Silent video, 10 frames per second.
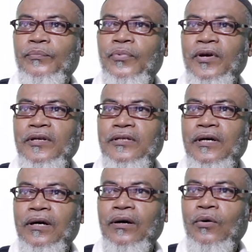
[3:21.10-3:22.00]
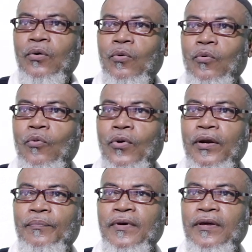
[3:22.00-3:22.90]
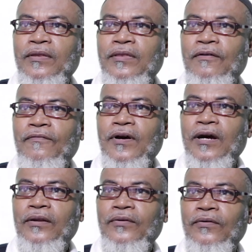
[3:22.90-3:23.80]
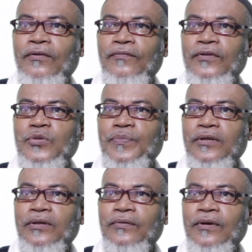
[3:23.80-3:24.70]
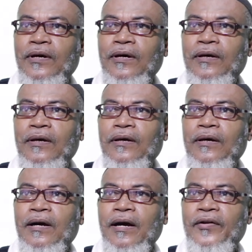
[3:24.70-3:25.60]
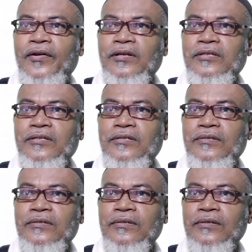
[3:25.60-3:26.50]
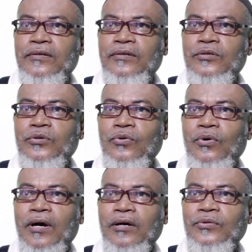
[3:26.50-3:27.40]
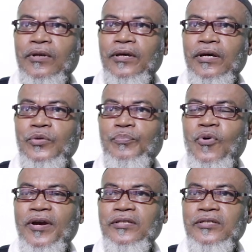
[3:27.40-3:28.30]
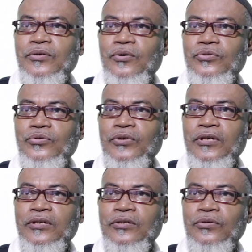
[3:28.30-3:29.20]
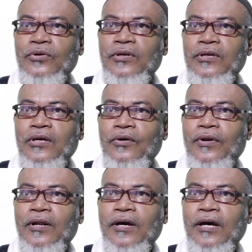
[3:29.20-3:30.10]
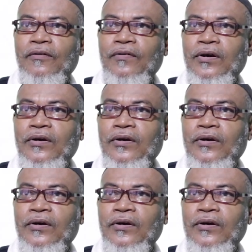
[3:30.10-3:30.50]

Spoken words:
pointer will be the value of this particular address. So actually it points onto it. So here we'll have